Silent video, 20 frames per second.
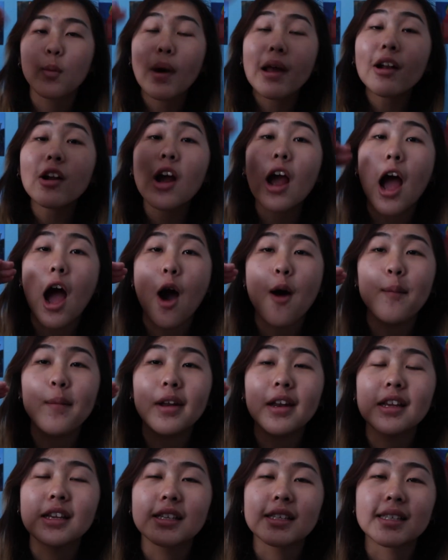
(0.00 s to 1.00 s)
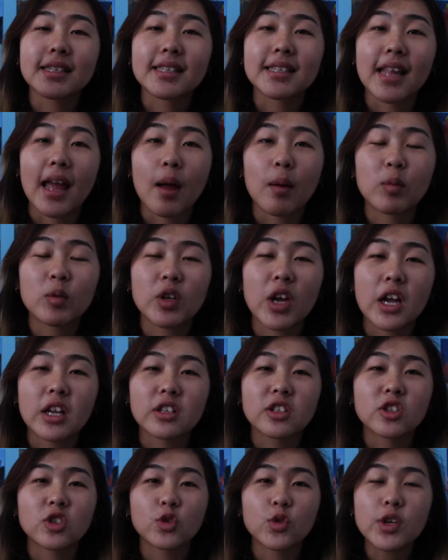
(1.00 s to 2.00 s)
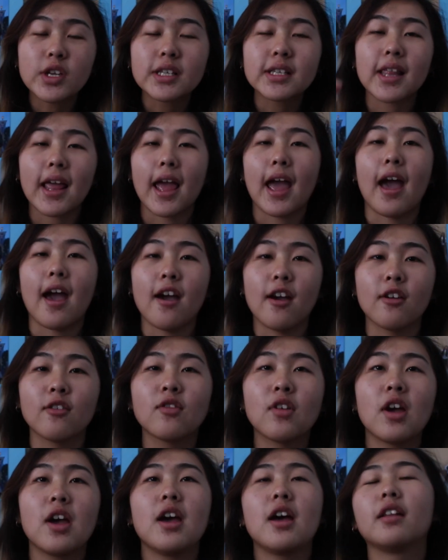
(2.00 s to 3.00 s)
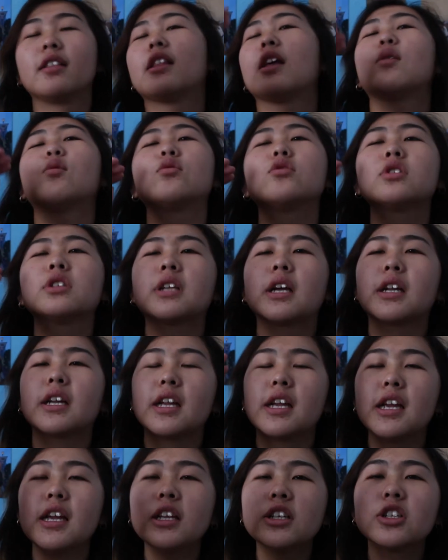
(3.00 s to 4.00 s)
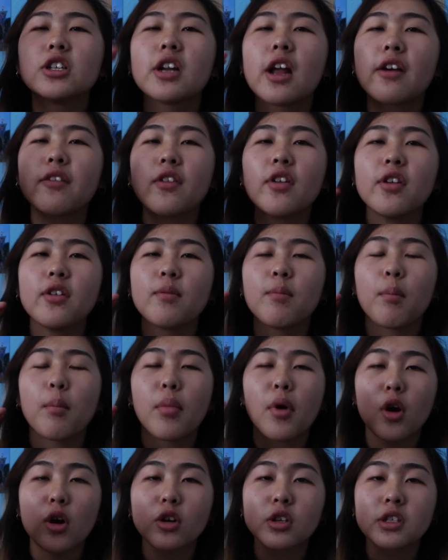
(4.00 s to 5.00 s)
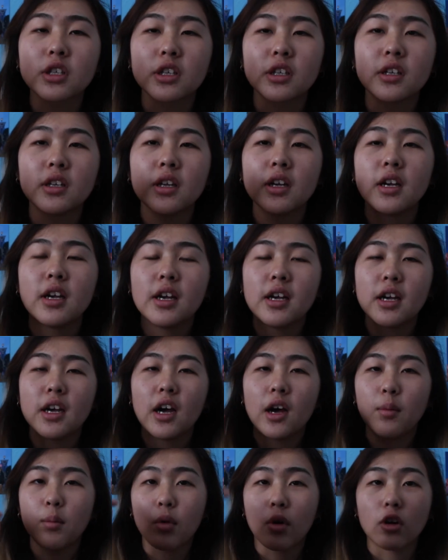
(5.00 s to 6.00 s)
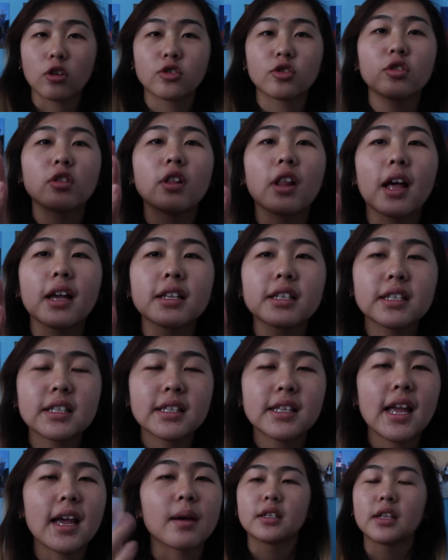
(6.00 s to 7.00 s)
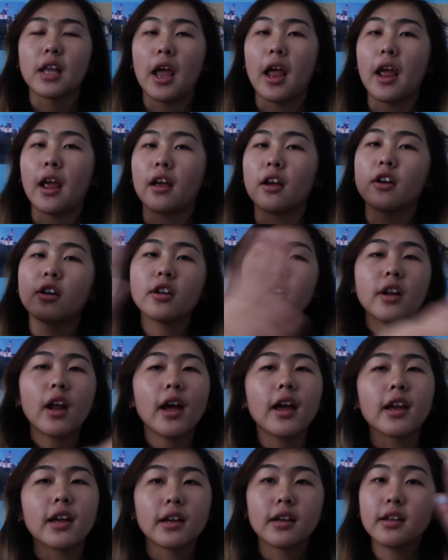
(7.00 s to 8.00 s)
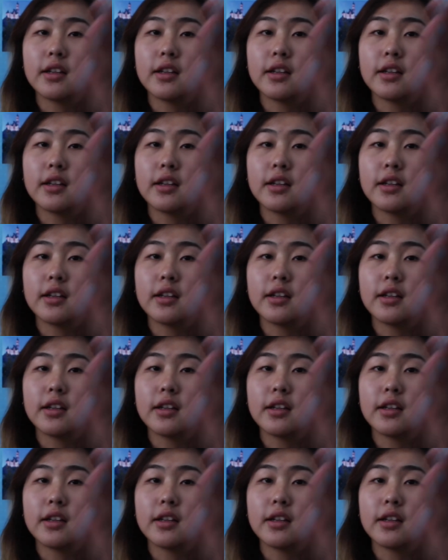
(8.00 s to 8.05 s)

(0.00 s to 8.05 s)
No matter how many Snapchat streaks they have, they will send each and every person a personalized snap saying good night,